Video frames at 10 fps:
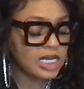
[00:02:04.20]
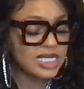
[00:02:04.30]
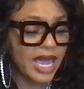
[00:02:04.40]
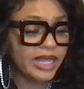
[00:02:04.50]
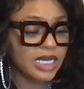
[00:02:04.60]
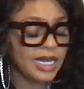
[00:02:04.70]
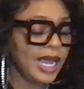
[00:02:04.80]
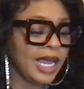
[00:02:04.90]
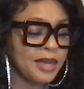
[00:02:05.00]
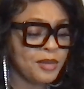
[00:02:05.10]
at the
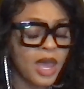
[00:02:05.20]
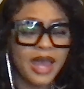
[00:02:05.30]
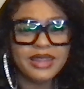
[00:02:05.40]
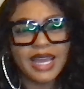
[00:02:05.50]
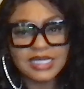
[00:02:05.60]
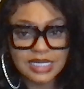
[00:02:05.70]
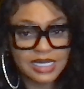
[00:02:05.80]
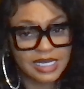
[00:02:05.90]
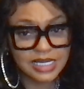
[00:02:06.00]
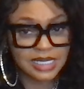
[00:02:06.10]
name that's
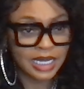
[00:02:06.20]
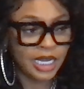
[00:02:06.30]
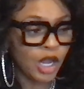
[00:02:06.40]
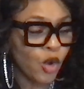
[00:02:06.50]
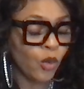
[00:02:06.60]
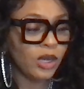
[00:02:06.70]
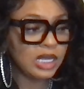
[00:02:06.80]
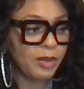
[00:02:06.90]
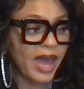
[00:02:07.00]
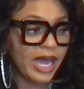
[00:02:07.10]
listed on
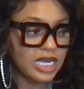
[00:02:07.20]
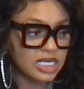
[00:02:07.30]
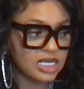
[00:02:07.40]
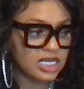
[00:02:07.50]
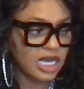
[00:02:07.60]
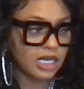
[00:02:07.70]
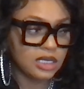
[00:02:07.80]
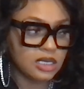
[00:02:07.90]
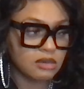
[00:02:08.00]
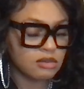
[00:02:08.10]
the package and
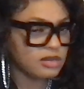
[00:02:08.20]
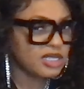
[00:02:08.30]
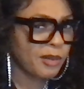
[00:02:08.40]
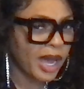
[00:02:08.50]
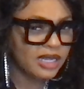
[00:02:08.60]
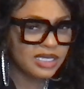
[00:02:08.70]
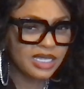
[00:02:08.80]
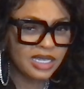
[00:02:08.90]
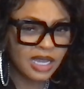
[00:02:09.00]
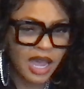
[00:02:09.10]
says,
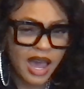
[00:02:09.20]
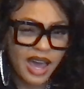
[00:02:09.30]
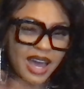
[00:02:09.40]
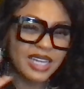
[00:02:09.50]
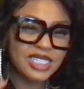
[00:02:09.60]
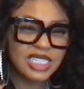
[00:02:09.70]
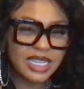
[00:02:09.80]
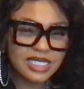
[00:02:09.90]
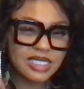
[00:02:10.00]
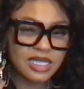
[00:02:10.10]
Somali, I
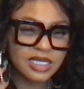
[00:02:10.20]
just